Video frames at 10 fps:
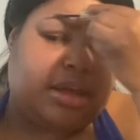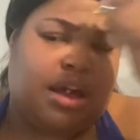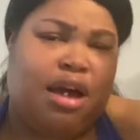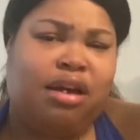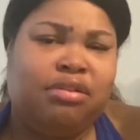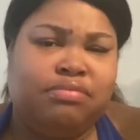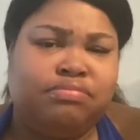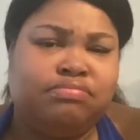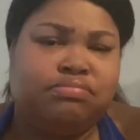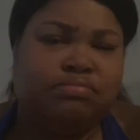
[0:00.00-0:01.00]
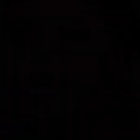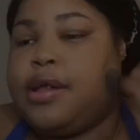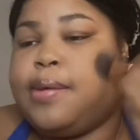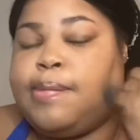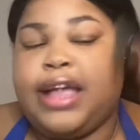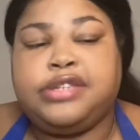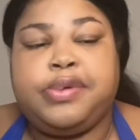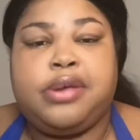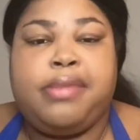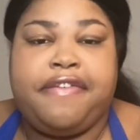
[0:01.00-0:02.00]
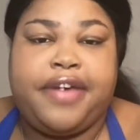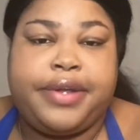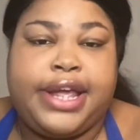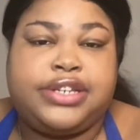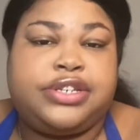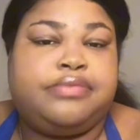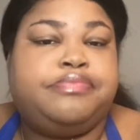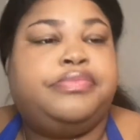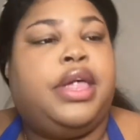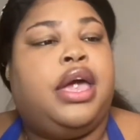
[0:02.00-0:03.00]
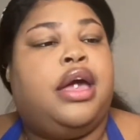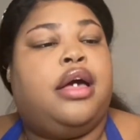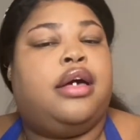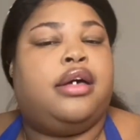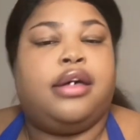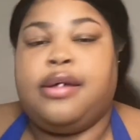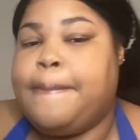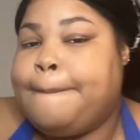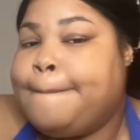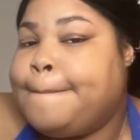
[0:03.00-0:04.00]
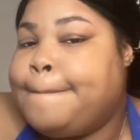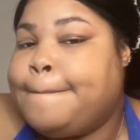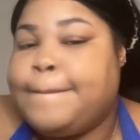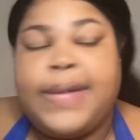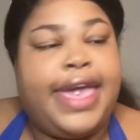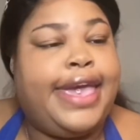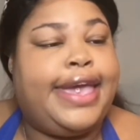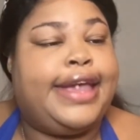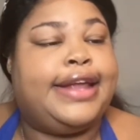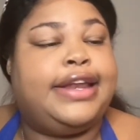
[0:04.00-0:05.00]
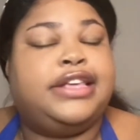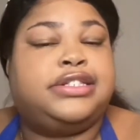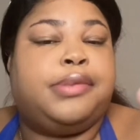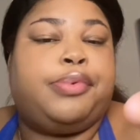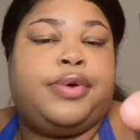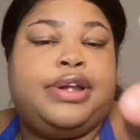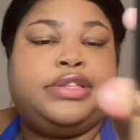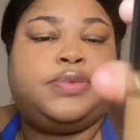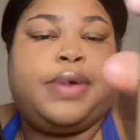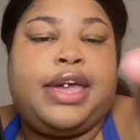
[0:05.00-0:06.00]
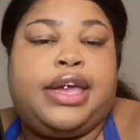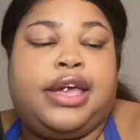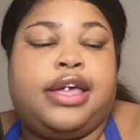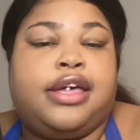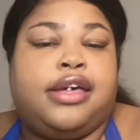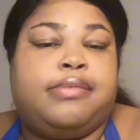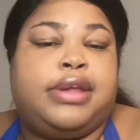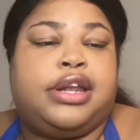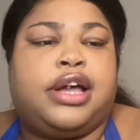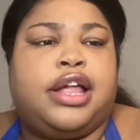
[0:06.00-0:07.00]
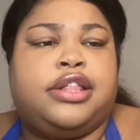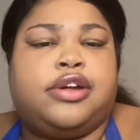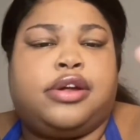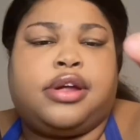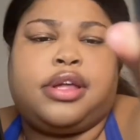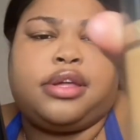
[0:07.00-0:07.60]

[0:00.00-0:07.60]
huh? I just put on my foundation. And it's the Born This Way, in the color,